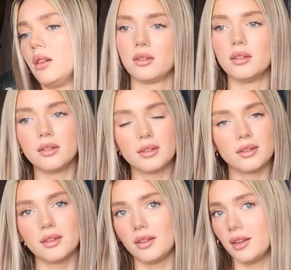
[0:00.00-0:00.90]
And you get a
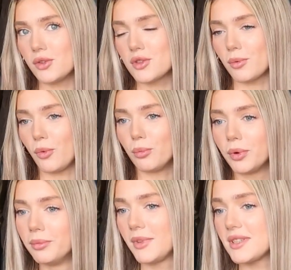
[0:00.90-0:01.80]
cute little swoop.
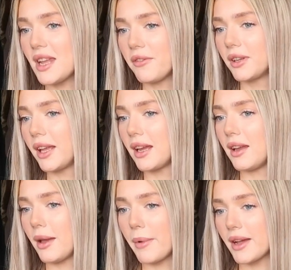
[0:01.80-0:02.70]
There's definitely
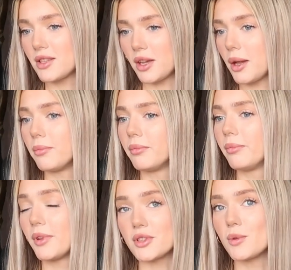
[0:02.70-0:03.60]
a better term
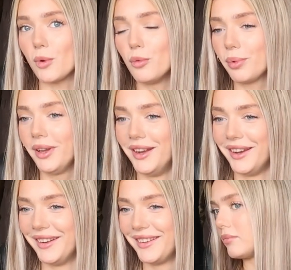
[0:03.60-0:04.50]
than swoop.
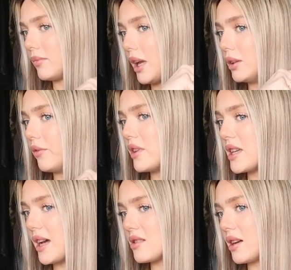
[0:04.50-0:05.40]
I love this
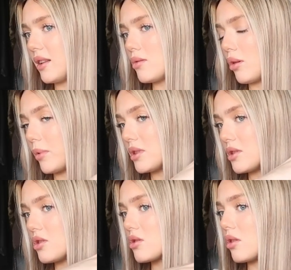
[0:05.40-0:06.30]
hairstyle as well because
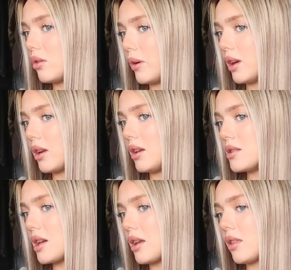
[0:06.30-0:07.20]
it's so quick and
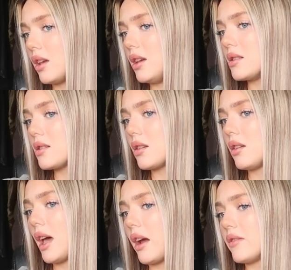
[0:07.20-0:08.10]
easy, and these
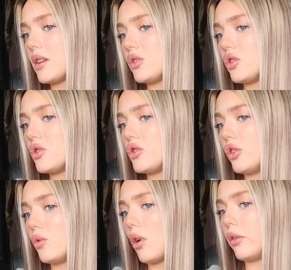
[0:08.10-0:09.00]
hair extensions
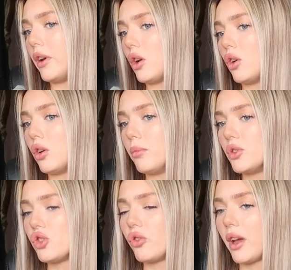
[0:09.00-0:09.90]
do already come
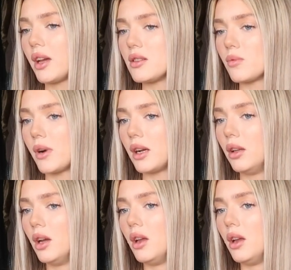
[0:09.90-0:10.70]
straight as well,